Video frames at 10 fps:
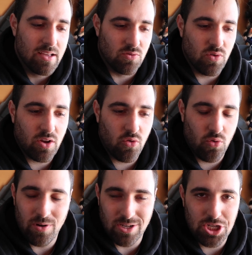It's a really
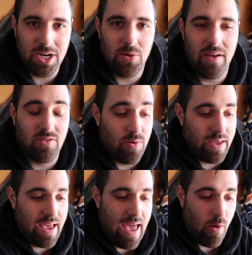crude and shitty way of
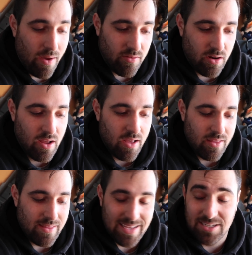doing it. However,
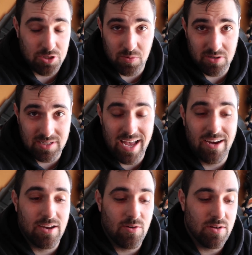that's how Subaru
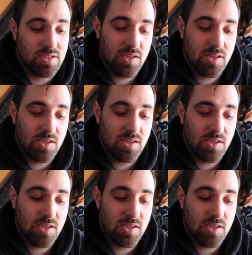decided to do it.